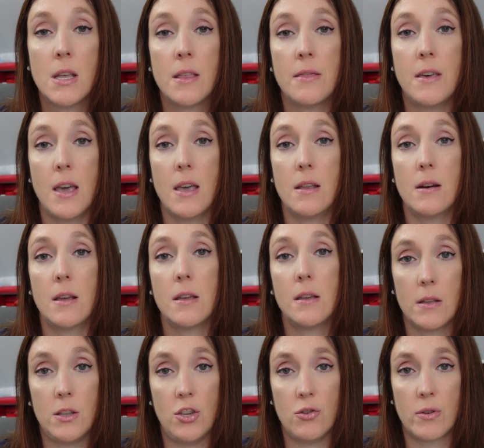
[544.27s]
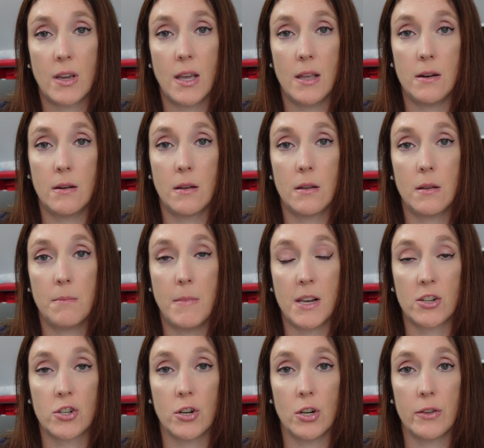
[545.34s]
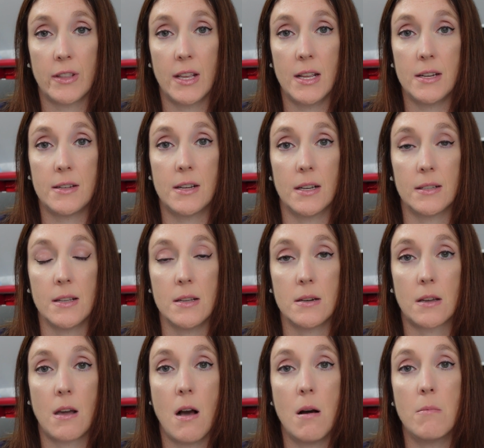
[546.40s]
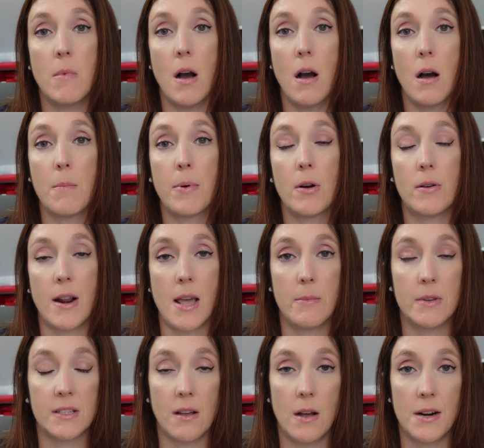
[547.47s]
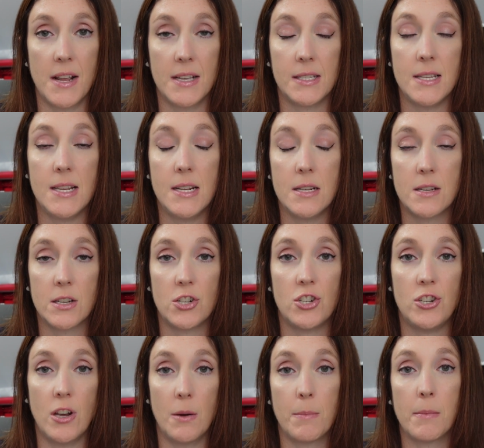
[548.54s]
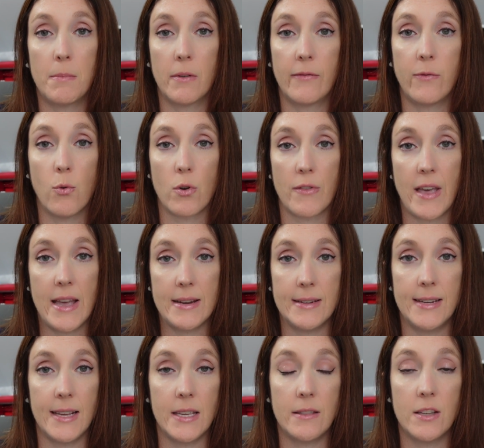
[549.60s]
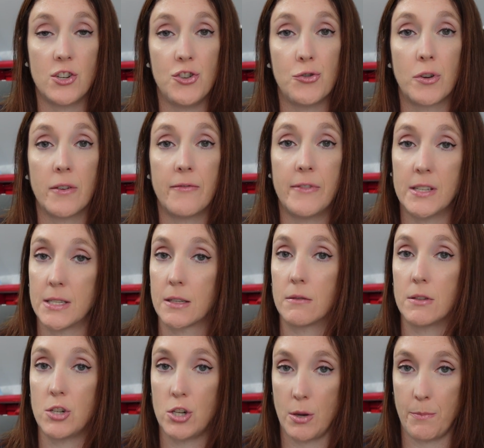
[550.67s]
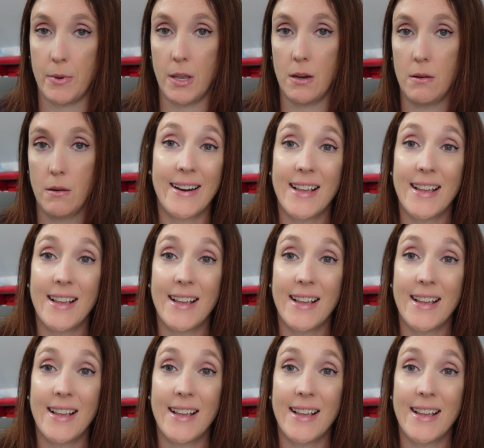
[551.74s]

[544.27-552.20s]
then you can make sure that it doesn't come up on Amazon as needing to ship before that date that you could physically ship it.